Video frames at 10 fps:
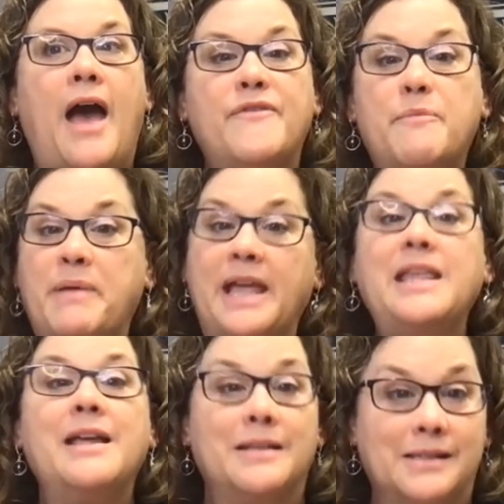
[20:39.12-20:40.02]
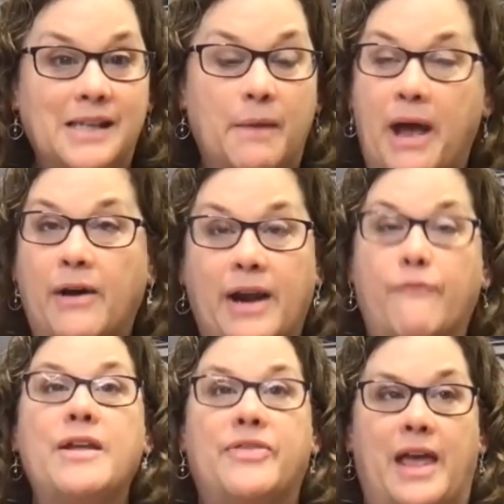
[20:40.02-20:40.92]
have opinions about
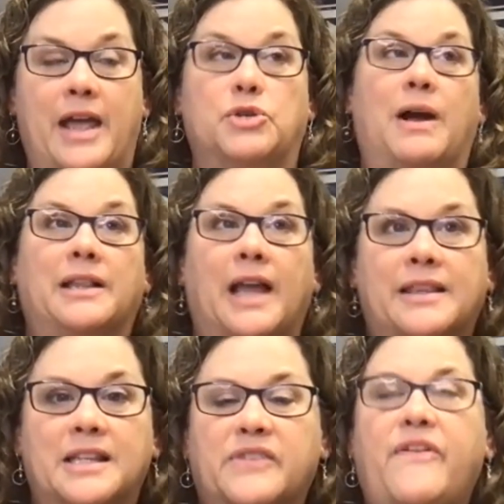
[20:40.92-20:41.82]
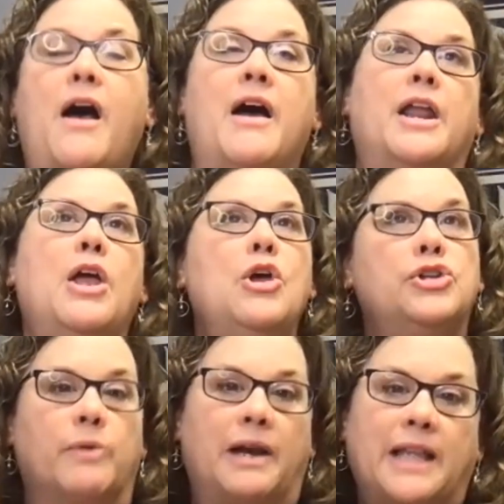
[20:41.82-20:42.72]
everything. Do I like this font?
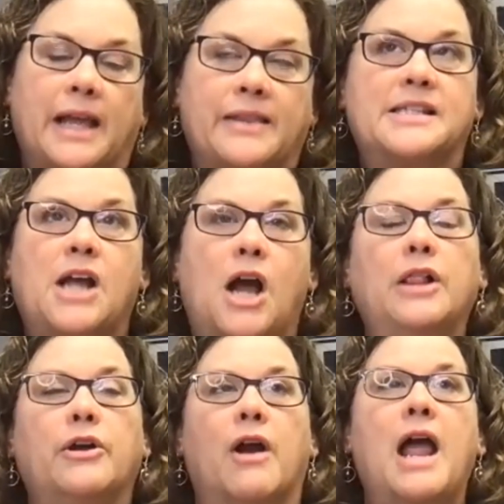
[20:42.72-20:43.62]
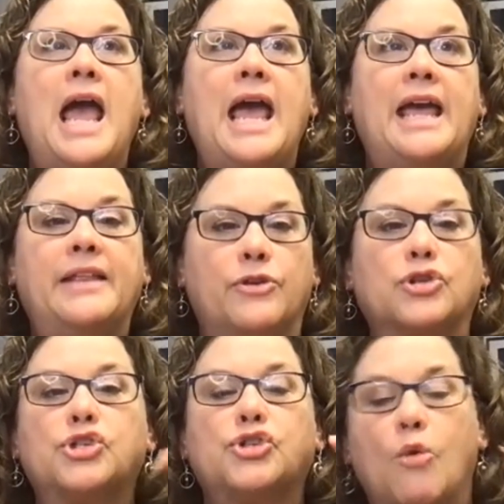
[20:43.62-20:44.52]
Do I like this color?
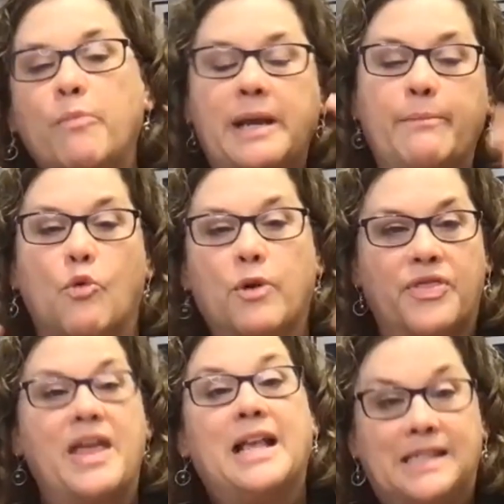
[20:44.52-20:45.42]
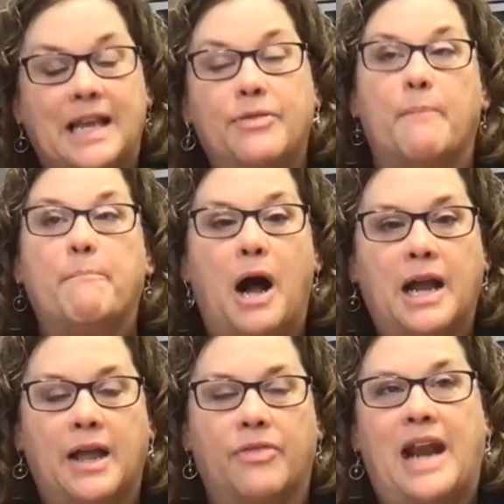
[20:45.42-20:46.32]
There's so many more things in the
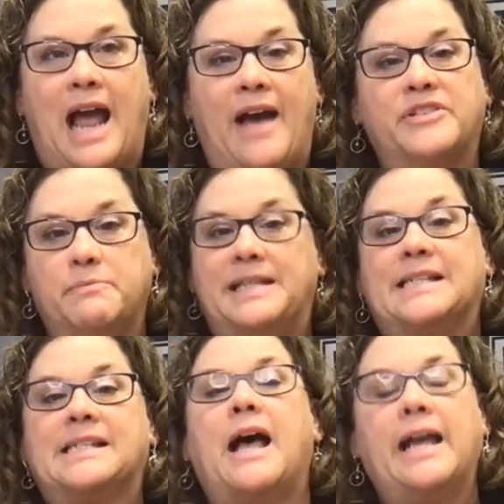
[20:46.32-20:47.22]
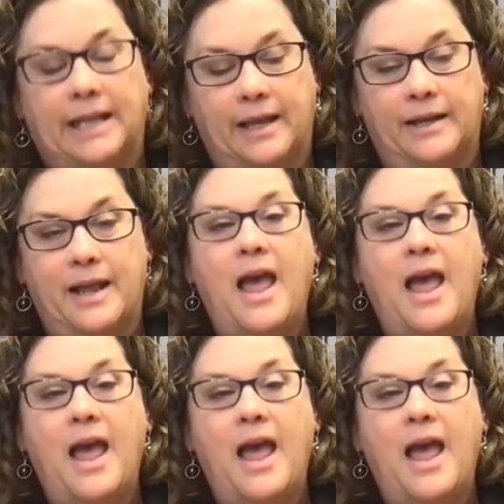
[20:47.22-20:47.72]
bucket that have to be decided